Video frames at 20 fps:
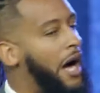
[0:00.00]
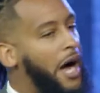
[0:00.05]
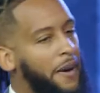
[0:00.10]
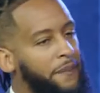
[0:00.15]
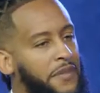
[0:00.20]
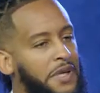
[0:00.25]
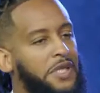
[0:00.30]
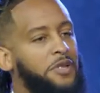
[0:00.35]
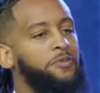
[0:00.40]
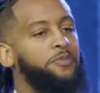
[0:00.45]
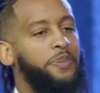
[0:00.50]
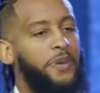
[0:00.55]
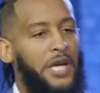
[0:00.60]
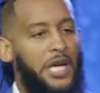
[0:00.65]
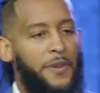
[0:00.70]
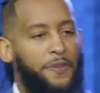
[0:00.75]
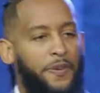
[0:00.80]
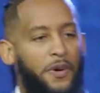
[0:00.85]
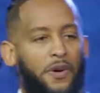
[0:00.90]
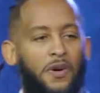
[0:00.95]
I mean
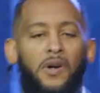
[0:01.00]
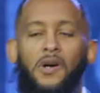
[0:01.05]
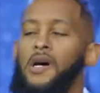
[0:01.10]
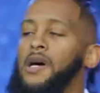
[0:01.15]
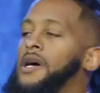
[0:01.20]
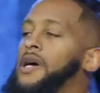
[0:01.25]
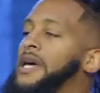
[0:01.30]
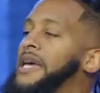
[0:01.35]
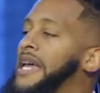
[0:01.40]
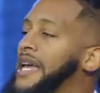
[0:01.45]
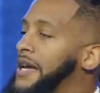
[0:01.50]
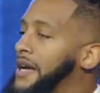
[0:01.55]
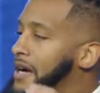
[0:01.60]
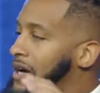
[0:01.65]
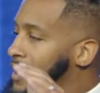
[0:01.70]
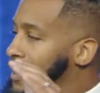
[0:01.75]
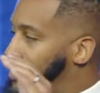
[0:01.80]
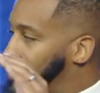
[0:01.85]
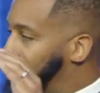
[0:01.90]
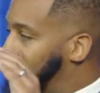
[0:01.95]
people
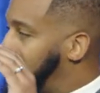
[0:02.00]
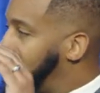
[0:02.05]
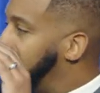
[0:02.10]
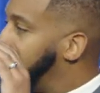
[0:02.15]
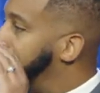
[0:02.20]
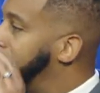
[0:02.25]
with